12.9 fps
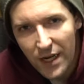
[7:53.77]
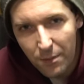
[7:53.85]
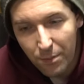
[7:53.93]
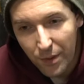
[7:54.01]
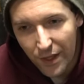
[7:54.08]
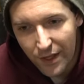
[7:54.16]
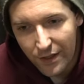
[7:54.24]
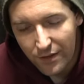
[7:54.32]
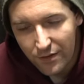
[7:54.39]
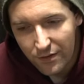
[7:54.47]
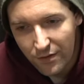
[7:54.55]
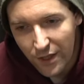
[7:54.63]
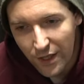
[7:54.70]
it but
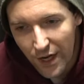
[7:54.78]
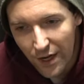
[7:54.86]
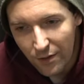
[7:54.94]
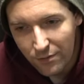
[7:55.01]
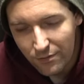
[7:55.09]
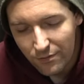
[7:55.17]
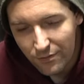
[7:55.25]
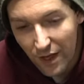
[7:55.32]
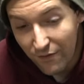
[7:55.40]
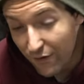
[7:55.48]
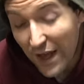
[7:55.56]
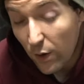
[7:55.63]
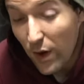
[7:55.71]
you know
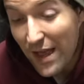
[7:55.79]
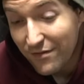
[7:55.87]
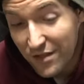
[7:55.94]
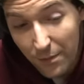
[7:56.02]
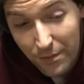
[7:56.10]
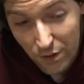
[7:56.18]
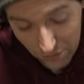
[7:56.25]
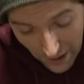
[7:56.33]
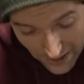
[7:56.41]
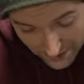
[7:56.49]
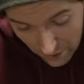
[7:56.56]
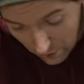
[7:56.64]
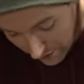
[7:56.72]
if i don't have something you
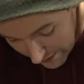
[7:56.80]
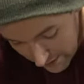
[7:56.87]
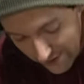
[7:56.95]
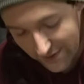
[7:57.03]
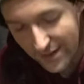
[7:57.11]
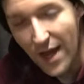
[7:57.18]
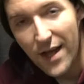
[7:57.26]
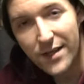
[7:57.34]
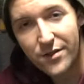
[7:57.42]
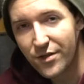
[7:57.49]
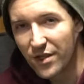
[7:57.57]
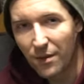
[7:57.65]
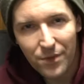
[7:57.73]
like you don't like the designs
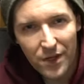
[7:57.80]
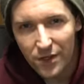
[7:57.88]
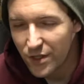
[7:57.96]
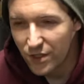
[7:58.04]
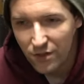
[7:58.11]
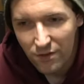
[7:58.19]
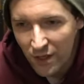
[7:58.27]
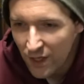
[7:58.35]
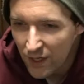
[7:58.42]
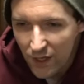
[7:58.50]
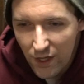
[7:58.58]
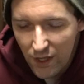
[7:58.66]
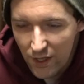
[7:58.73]
or something just
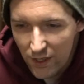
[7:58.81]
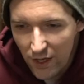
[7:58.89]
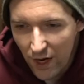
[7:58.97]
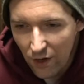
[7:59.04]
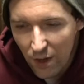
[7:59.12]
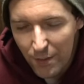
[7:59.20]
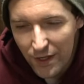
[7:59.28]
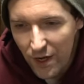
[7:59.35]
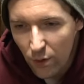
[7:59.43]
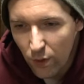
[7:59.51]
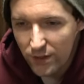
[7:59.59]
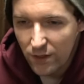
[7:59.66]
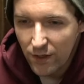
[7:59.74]
you know let me know
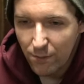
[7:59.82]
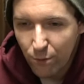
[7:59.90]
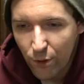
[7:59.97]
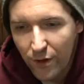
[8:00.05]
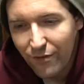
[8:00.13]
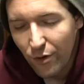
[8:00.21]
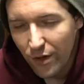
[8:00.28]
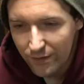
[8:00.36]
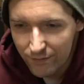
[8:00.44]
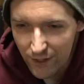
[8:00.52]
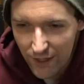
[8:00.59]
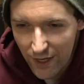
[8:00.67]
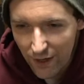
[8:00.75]
what to improve on
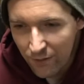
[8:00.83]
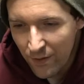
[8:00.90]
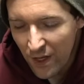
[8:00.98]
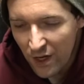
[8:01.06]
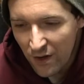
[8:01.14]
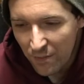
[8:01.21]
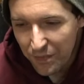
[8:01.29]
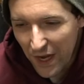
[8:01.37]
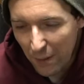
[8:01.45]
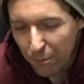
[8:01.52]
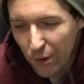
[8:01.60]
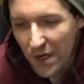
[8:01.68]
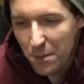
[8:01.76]
you know i'm
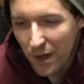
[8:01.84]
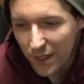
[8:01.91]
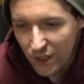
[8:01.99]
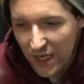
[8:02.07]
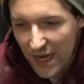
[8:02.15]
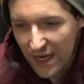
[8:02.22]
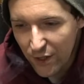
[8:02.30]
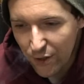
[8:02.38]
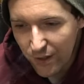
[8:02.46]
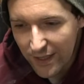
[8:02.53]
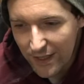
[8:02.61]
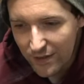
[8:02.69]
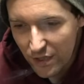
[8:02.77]
pretty much
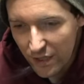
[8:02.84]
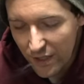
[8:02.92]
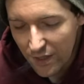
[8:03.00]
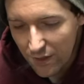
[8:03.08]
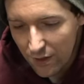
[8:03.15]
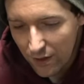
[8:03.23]
catering it to